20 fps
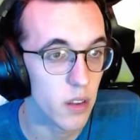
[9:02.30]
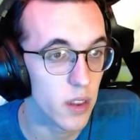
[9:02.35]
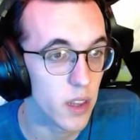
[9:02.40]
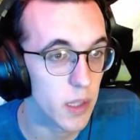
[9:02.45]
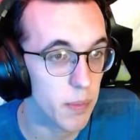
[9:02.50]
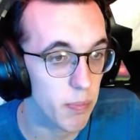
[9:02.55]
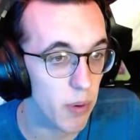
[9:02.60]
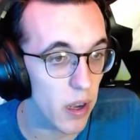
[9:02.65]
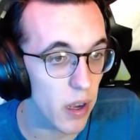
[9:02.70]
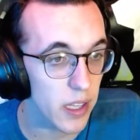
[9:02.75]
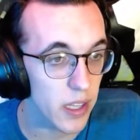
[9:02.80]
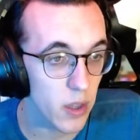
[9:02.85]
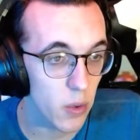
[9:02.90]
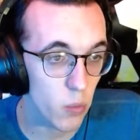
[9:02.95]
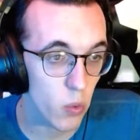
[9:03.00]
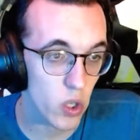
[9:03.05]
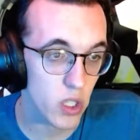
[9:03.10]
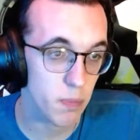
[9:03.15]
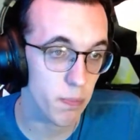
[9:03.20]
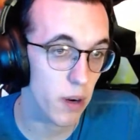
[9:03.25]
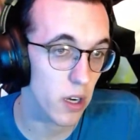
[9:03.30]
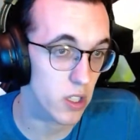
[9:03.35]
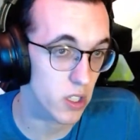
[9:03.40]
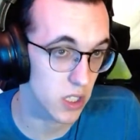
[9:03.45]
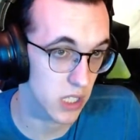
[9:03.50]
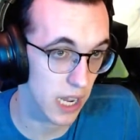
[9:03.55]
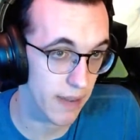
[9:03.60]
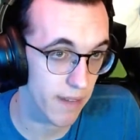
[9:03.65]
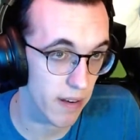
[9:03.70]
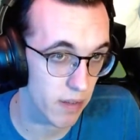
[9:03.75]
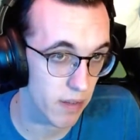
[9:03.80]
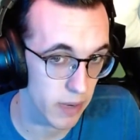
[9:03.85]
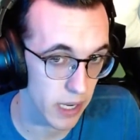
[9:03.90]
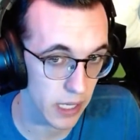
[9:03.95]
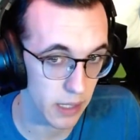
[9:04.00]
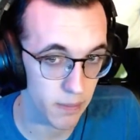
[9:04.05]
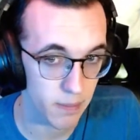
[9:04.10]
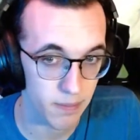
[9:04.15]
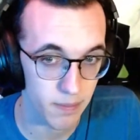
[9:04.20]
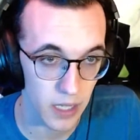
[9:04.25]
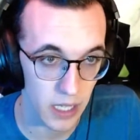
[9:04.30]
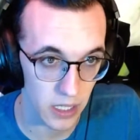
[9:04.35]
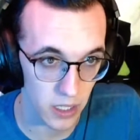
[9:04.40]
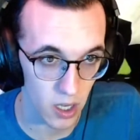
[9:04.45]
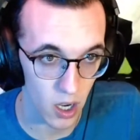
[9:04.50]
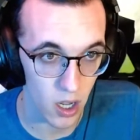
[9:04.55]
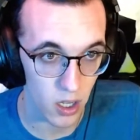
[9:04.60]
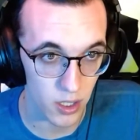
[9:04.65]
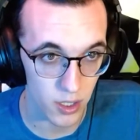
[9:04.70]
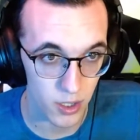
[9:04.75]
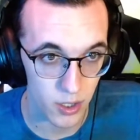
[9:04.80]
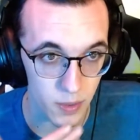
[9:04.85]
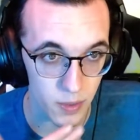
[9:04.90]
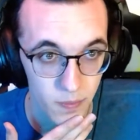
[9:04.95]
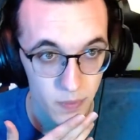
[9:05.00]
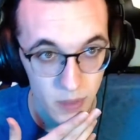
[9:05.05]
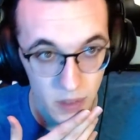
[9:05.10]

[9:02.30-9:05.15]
probably the worst purchase I've ever made in college.